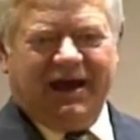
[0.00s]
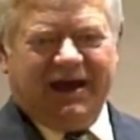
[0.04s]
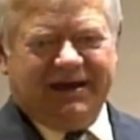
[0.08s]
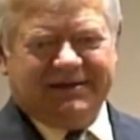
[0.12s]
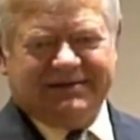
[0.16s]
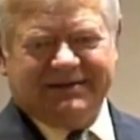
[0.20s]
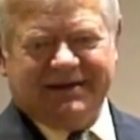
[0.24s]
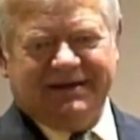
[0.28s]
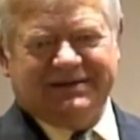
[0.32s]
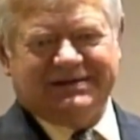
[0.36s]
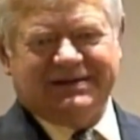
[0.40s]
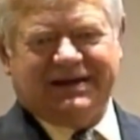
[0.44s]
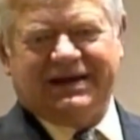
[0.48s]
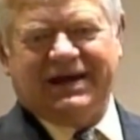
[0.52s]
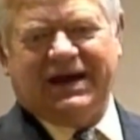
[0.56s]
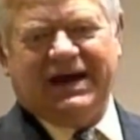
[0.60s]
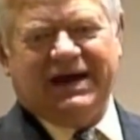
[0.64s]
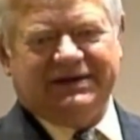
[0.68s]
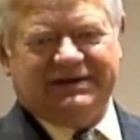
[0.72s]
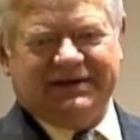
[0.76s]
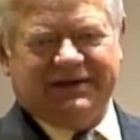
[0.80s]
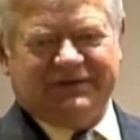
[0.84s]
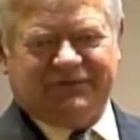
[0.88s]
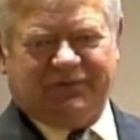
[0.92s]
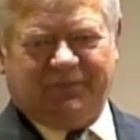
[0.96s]
I said, "It's a
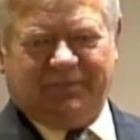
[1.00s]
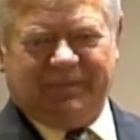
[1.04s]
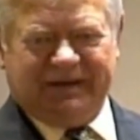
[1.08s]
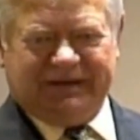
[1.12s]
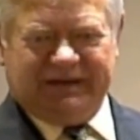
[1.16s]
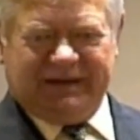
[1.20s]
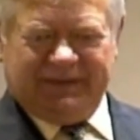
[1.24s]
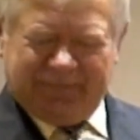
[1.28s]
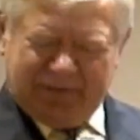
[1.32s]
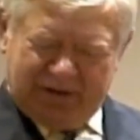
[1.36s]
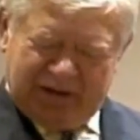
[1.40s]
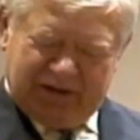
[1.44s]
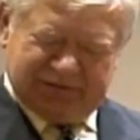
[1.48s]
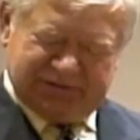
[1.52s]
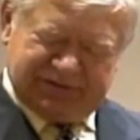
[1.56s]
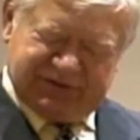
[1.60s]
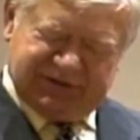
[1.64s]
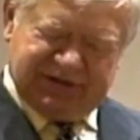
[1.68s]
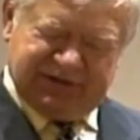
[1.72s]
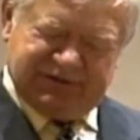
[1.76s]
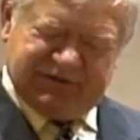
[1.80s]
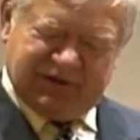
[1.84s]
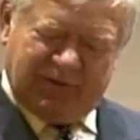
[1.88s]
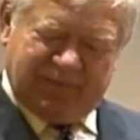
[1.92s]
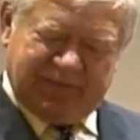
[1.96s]
contest for Pitney Bowes." And
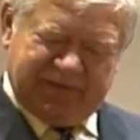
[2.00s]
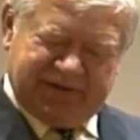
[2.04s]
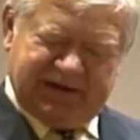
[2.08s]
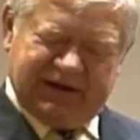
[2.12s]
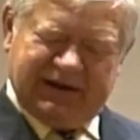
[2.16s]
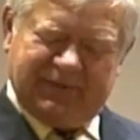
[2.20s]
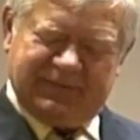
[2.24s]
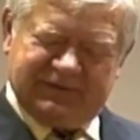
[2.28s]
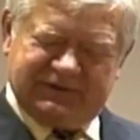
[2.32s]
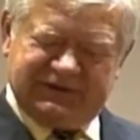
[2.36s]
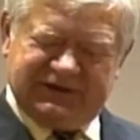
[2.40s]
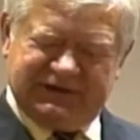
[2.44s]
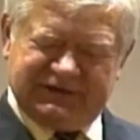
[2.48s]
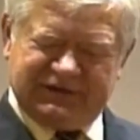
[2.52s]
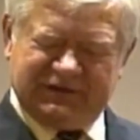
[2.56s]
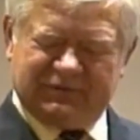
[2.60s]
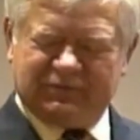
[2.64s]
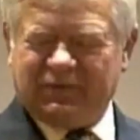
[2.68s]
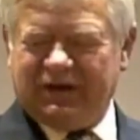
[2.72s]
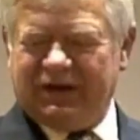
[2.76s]
she's opening it up and she says,